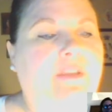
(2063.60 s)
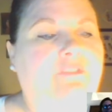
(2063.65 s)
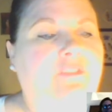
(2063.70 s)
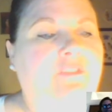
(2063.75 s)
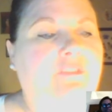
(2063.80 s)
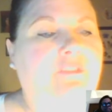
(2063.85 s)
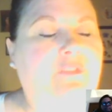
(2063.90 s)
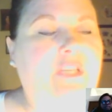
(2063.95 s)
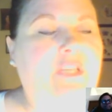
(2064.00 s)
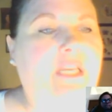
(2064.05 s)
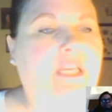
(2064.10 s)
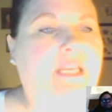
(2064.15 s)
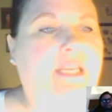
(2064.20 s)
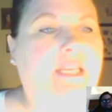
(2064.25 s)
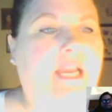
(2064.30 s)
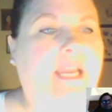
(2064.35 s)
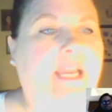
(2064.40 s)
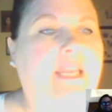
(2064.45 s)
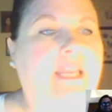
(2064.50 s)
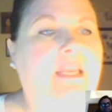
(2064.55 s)
50 and
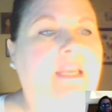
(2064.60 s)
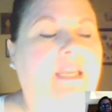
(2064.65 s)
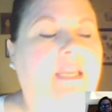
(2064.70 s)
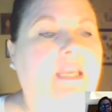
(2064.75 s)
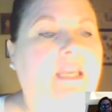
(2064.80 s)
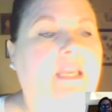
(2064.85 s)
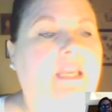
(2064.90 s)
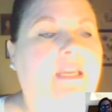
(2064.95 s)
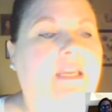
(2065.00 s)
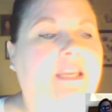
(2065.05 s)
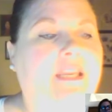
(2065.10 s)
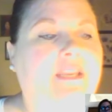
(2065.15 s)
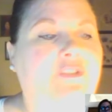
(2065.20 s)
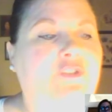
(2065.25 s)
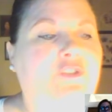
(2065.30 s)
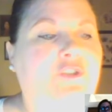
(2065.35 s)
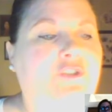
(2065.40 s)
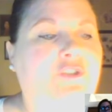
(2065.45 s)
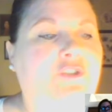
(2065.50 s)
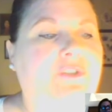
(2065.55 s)
90
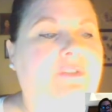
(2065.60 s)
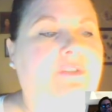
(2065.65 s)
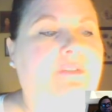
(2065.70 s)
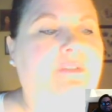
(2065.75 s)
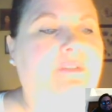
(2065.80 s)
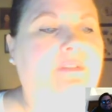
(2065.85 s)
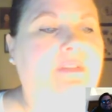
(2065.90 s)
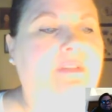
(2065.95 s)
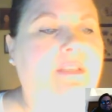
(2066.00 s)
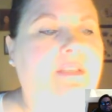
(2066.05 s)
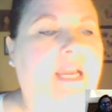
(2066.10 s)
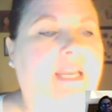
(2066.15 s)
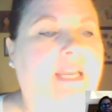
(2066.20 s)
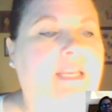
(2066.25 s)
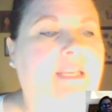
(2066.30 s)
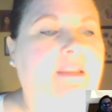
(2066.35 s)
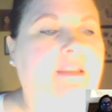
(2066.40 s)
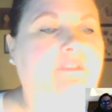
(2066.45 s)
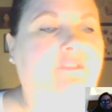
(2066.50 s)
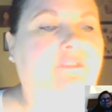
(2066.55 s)
is your
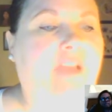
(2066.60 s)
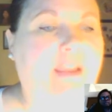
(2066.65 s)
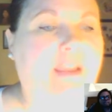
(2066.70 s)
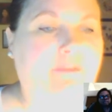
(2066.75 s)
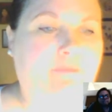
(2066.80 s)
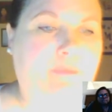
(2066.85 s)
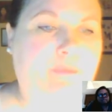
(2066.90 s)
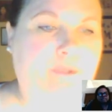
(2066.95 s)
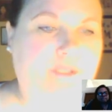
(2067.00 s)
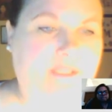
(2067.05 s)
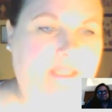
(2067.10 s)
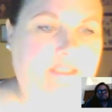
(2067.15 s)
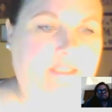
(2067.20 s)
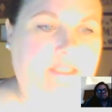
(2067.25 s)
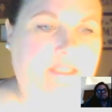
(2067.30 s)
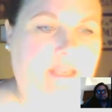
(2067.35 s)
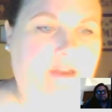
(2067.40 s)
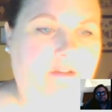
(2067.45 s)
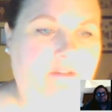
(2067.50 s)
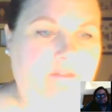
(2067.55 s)
95
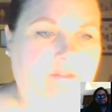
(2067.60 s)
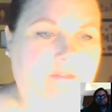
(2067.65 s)
percentile.